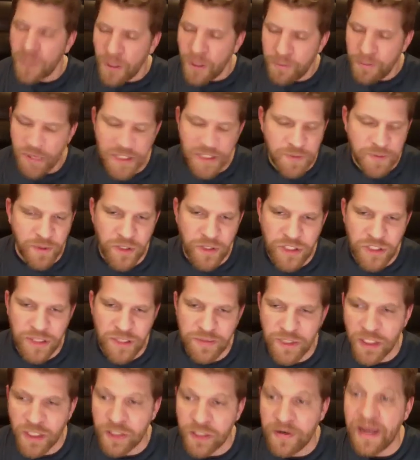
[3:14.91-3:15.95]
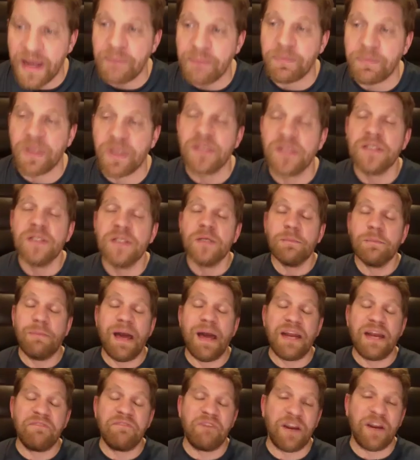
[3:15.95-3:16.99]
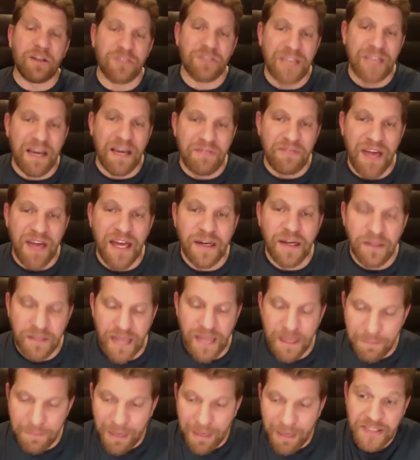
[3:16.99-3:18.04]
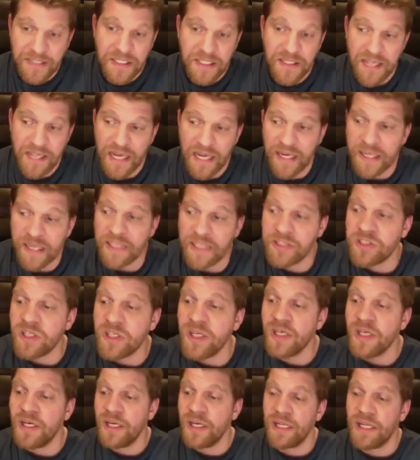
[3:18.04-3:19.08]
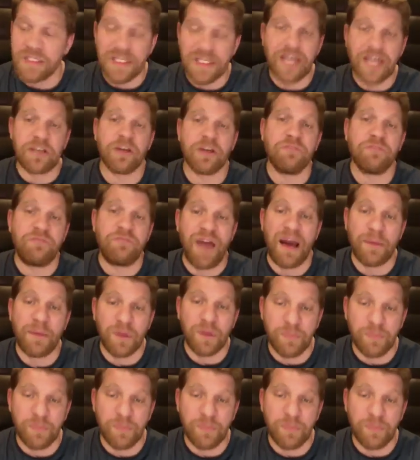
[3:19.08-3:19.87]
Pittsburgh gyms are great, but many fighters have that mindset that it is like your family.